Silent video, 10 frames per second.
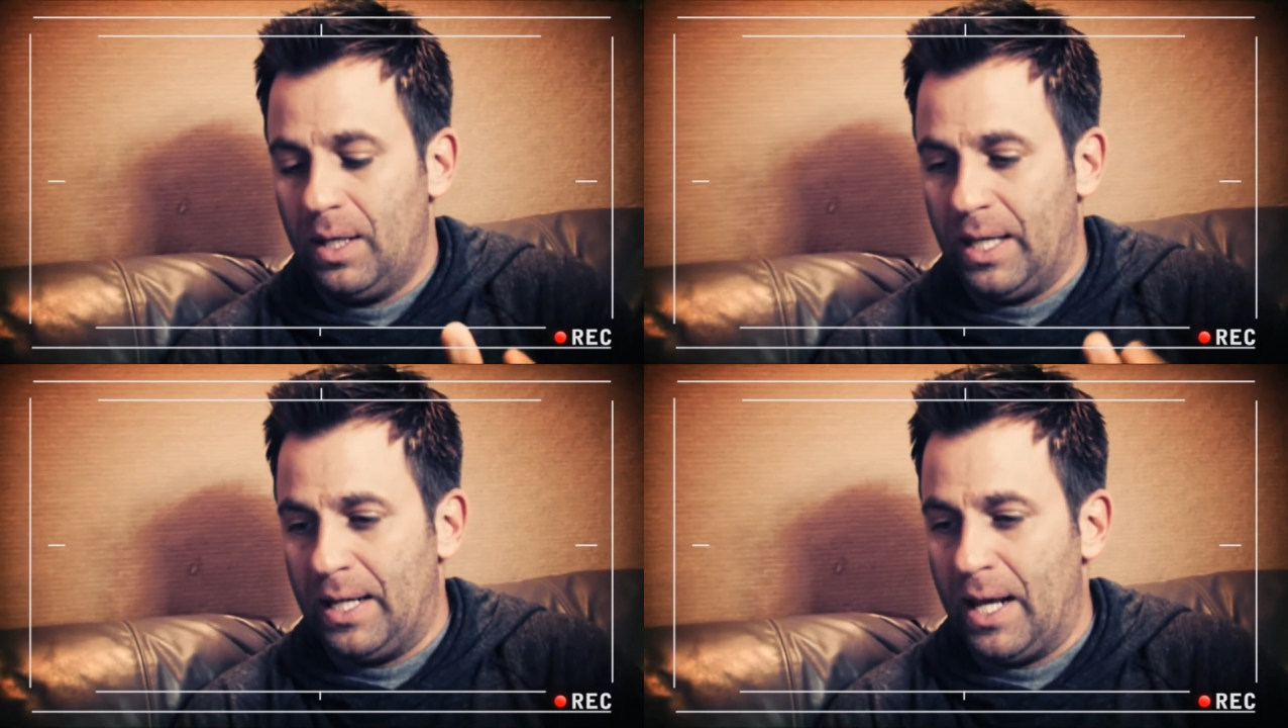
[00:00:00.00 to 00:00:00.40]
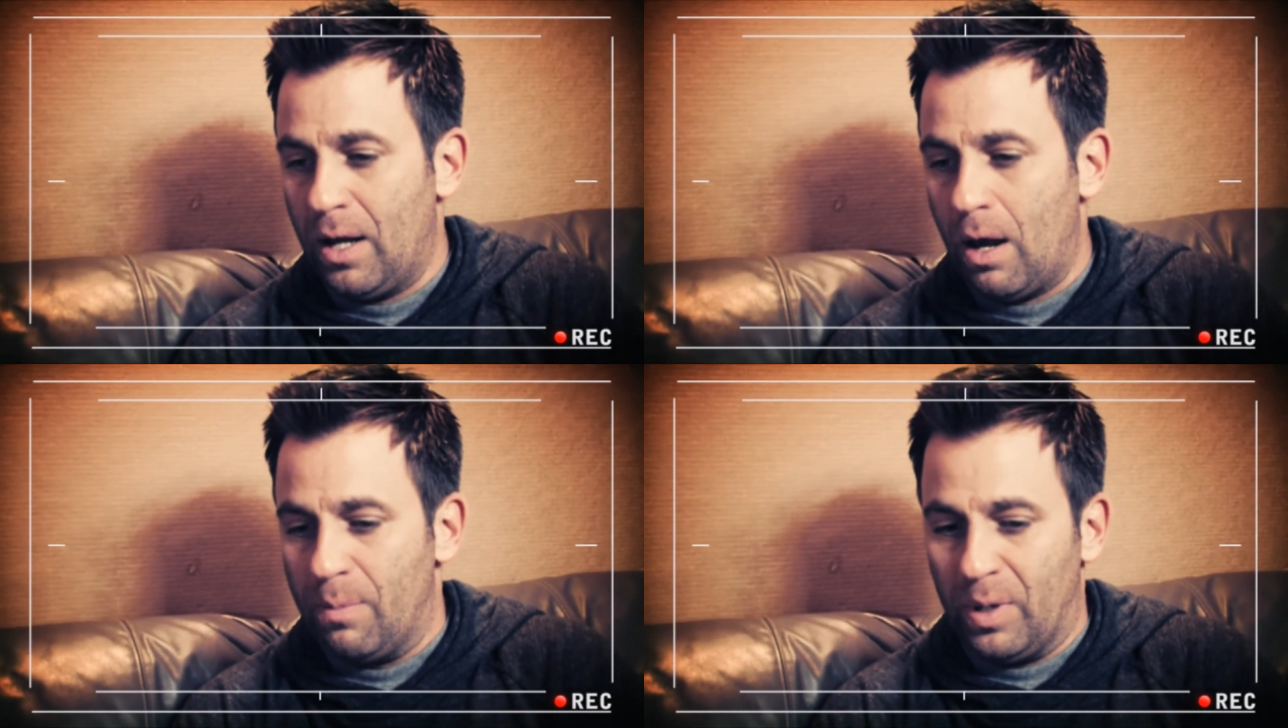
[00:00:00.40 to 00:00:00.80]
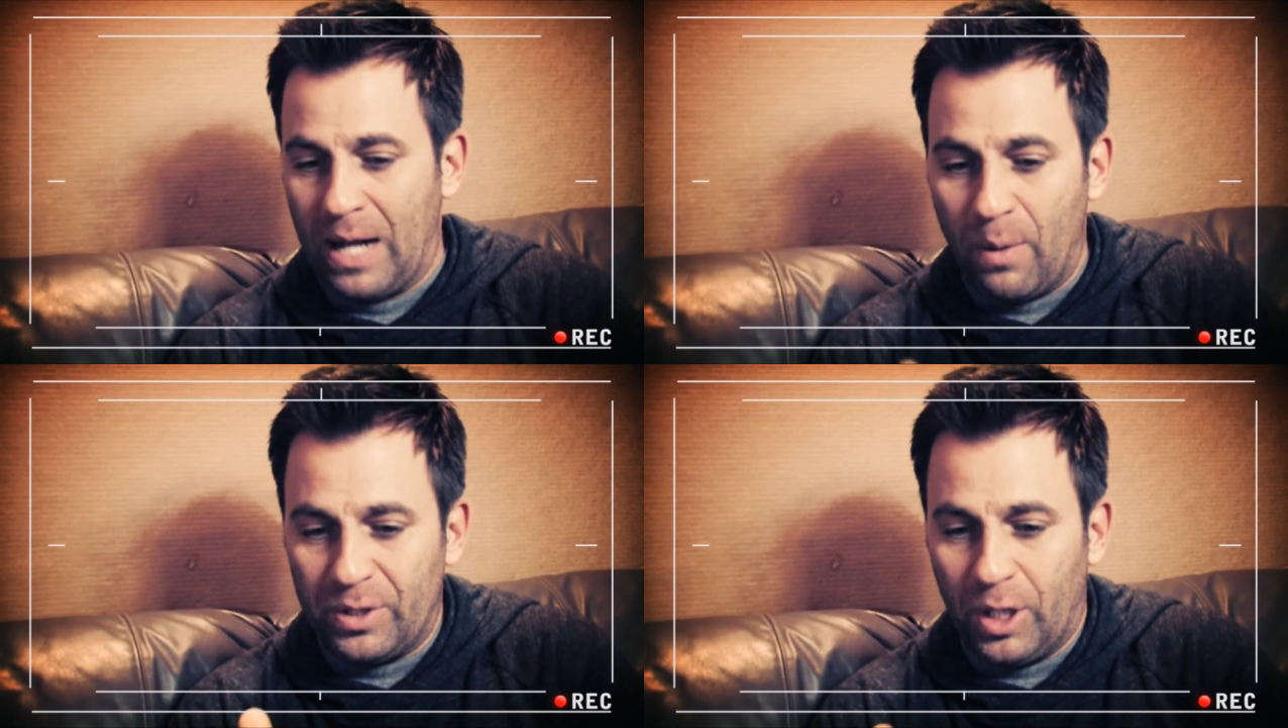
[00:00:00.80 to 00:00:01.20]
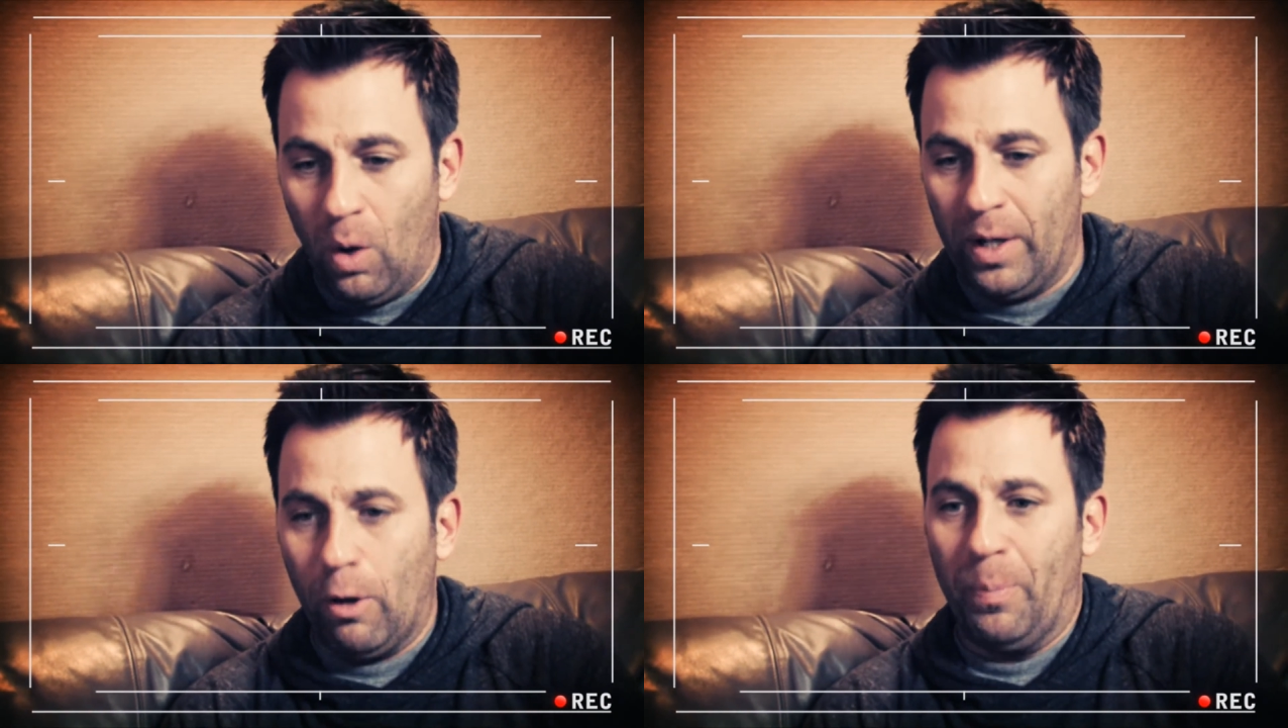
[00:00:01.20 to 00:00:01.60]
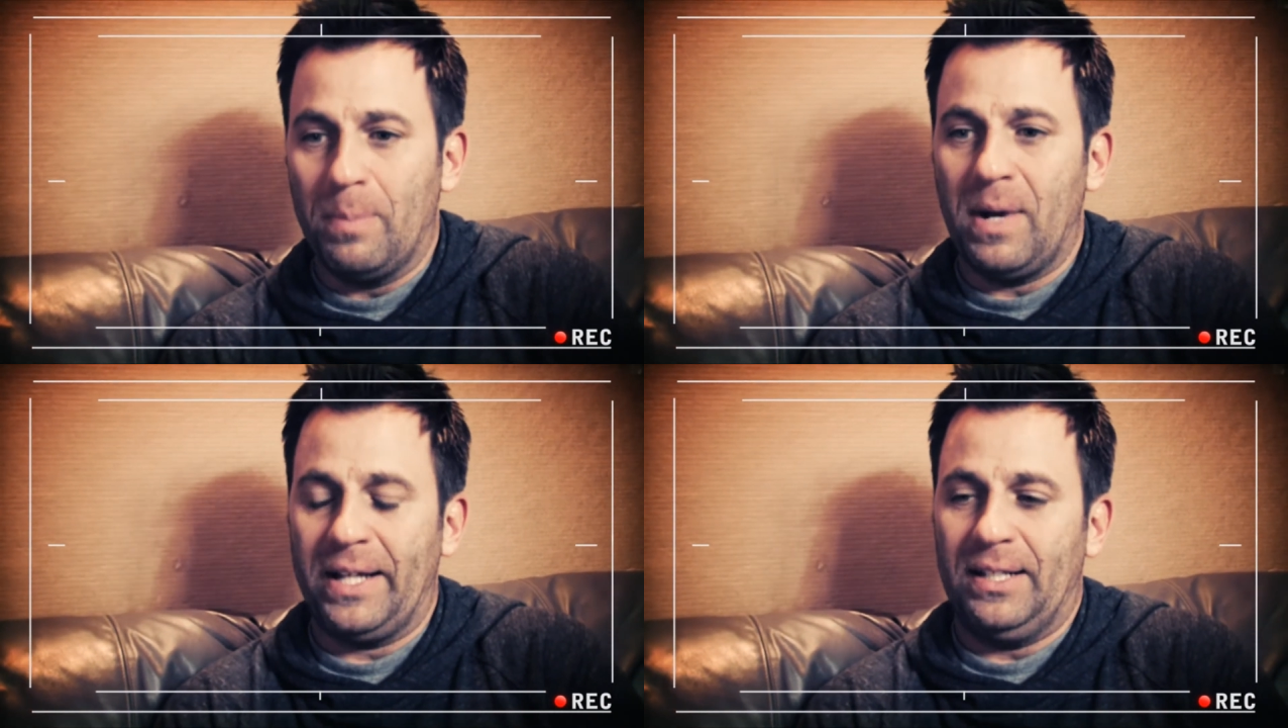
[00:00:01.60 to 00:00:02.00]
in Ann Arbor, and I would go on
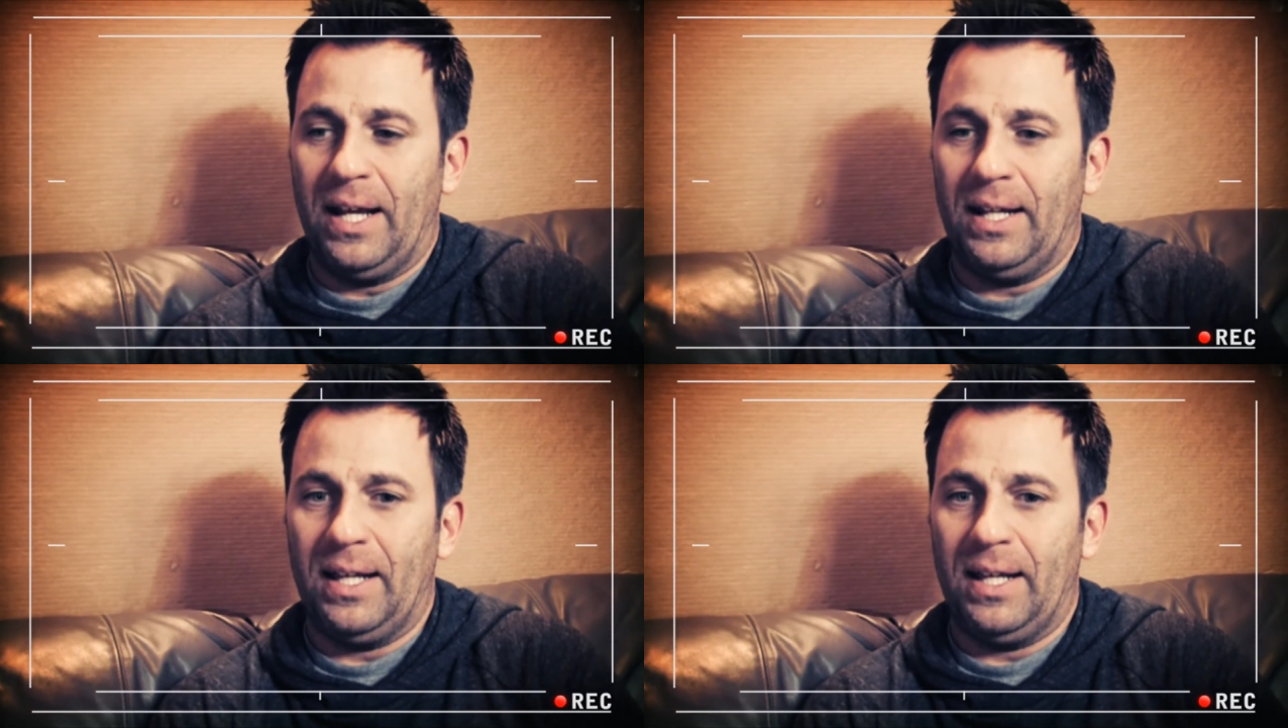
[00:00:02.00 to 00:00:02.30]
open mic night,